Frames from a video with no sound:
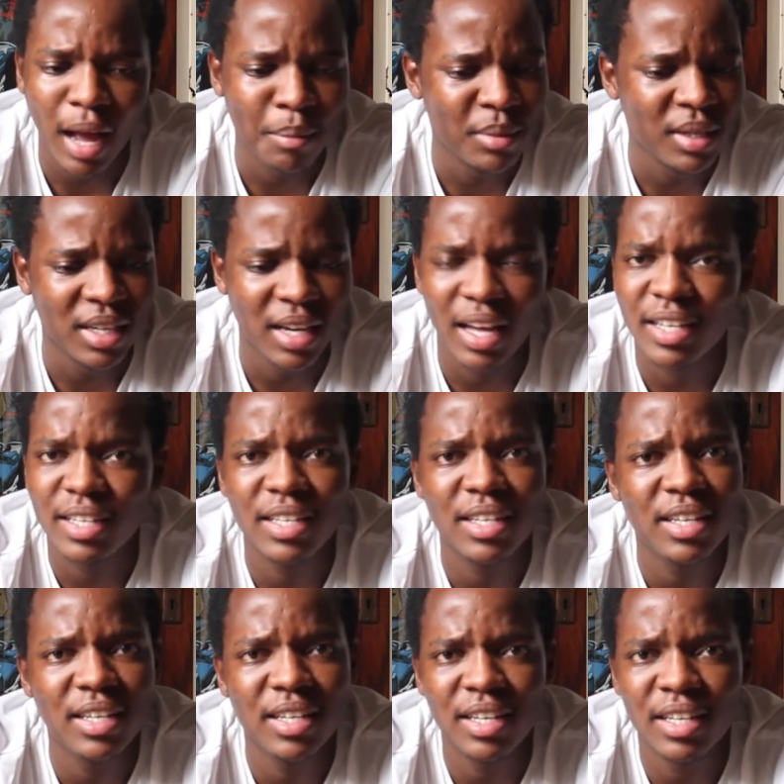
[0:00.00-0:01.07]
I mean, like,
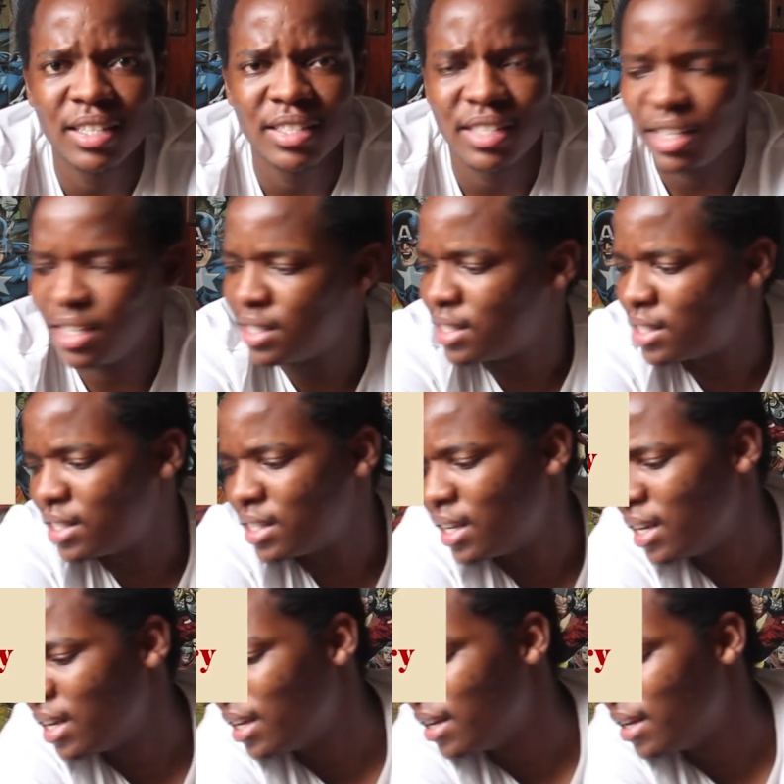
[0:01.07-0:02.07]
it's